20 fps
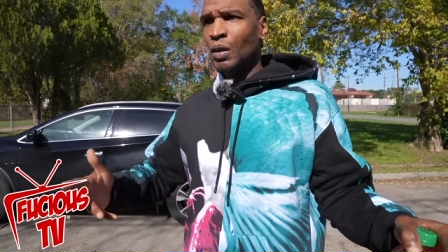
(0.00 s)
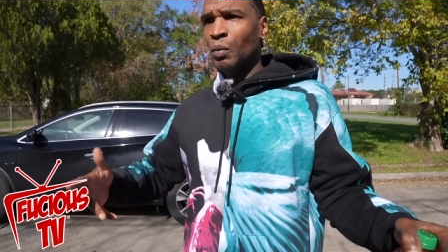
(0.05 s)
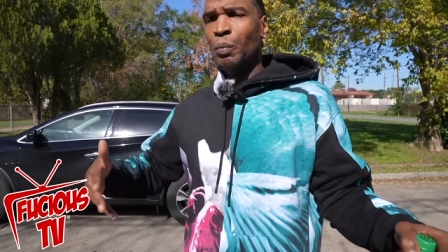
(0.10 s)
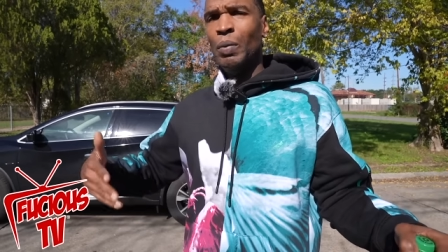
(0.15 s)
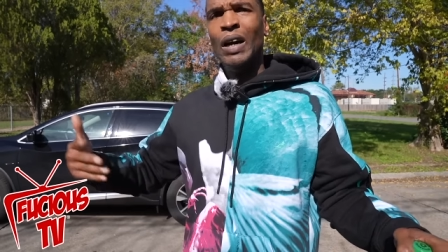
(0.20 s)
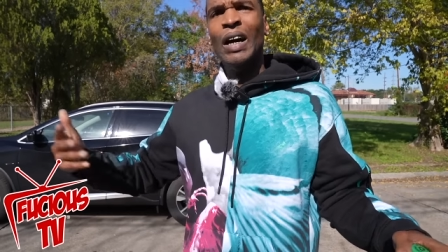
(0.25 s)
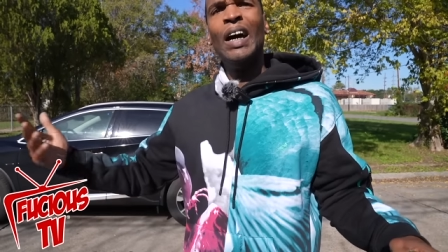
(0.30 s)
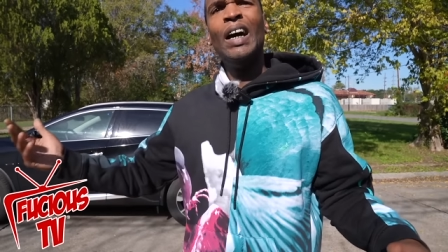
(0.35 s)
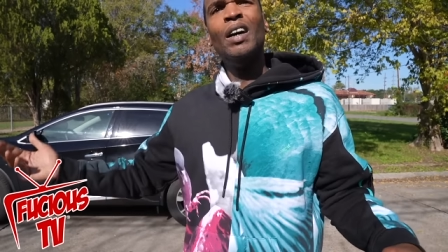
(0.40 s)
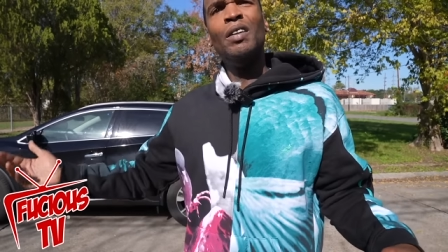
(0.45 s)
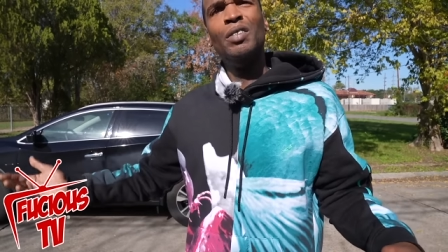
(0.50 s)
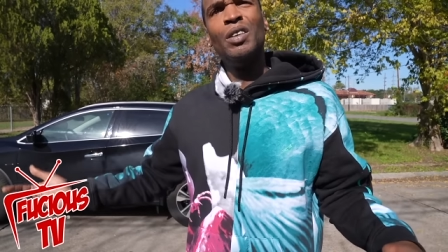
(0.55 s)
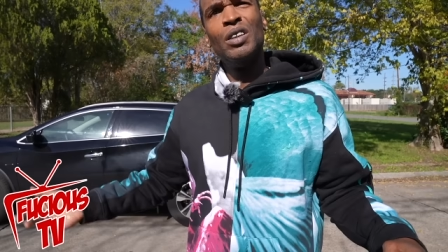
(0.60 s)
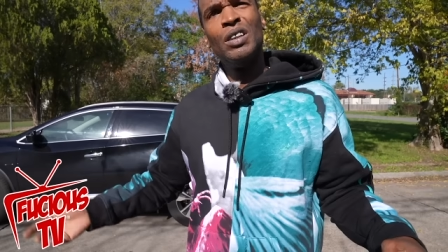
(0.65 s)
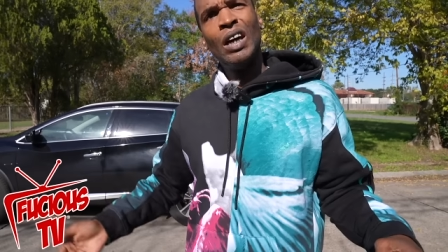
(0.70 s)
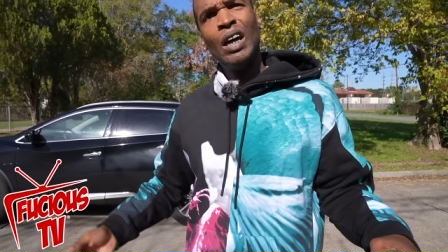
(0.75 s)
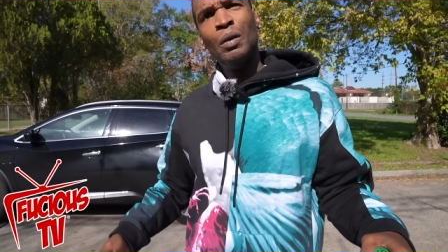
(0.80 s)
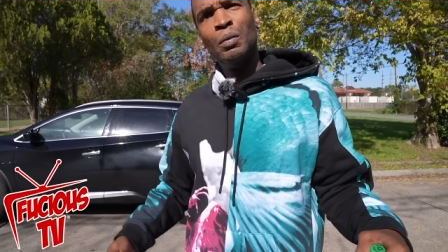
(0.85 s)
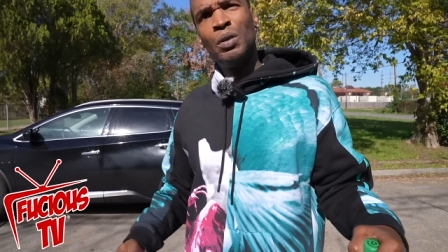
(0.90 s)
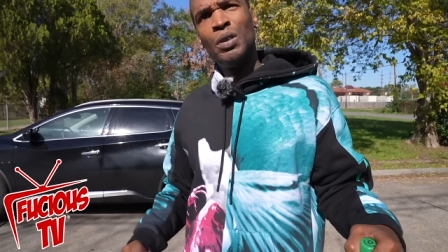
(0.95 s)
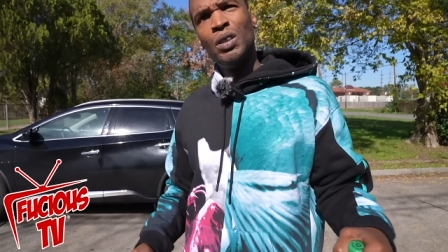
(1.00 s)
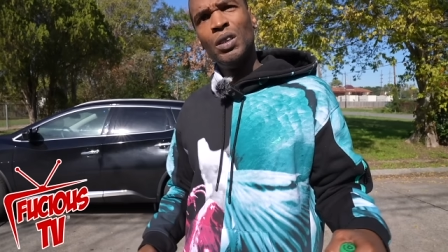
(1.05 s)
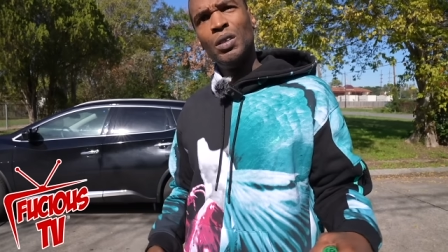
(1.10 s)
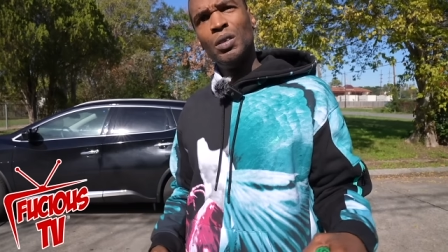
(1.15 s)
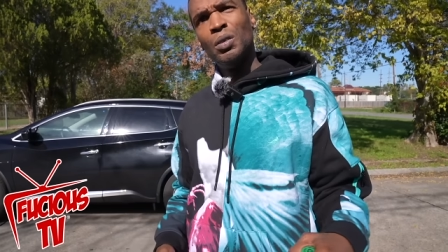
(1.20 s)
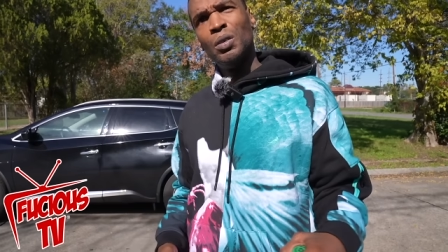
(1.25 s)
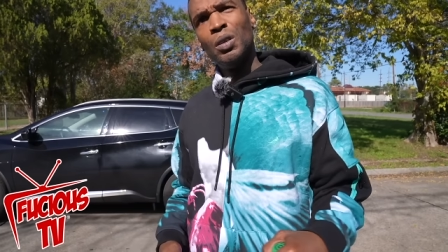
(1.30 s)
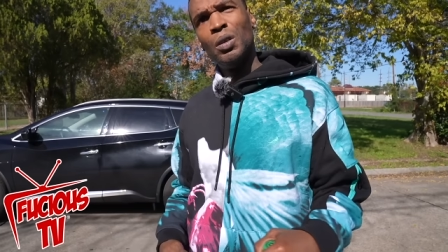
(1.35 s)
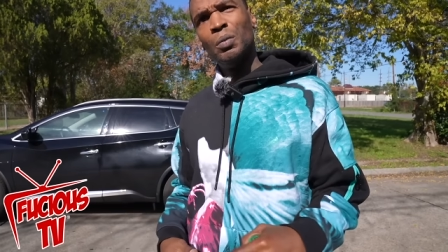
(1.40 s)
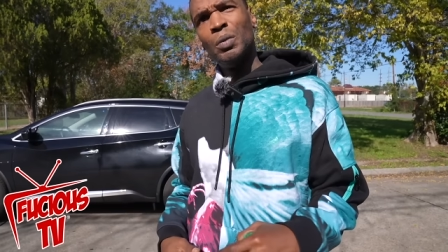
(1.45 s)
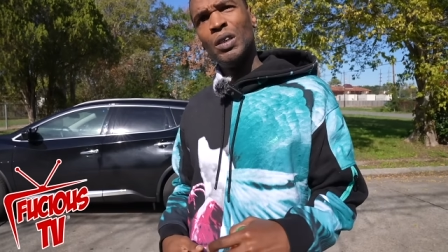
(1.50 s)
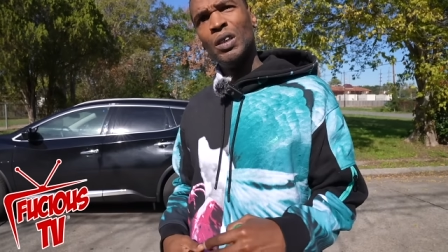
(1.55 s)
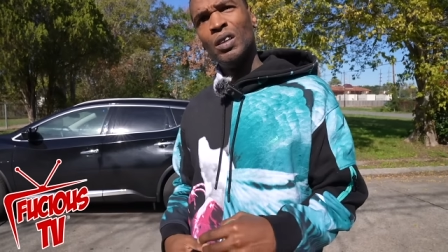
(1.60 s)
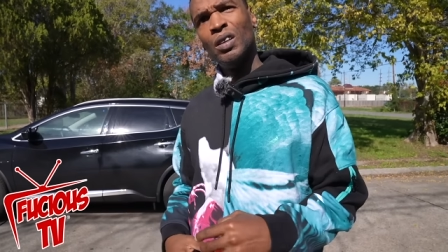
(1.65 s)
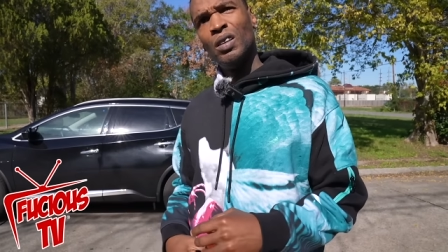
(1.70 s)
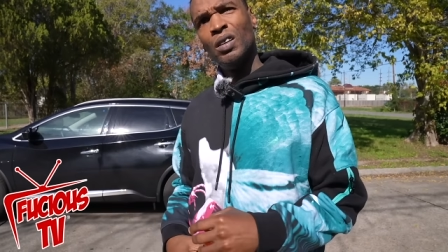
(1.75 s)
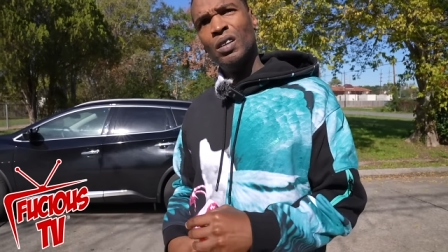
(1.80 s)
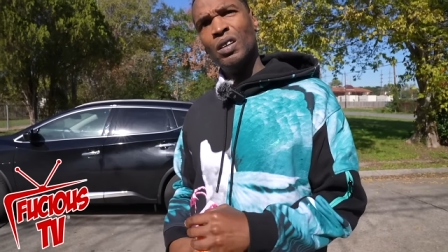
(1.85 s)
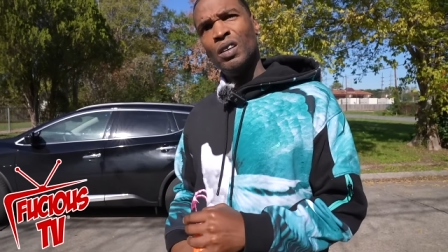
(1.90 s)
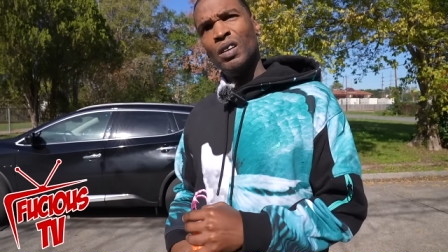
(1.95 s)
behavior type shit. You know what
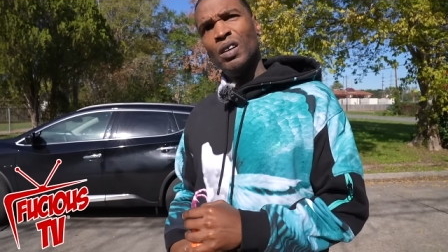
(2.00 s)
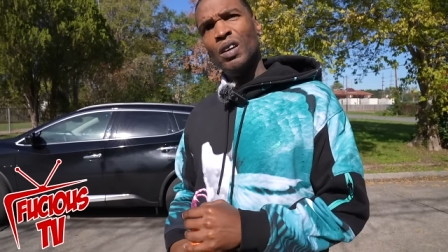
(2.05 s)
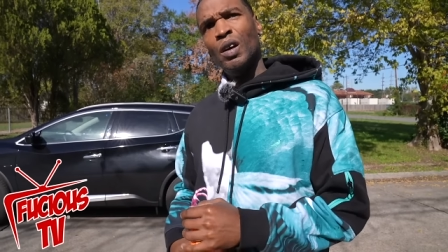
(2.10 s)
I'm saying?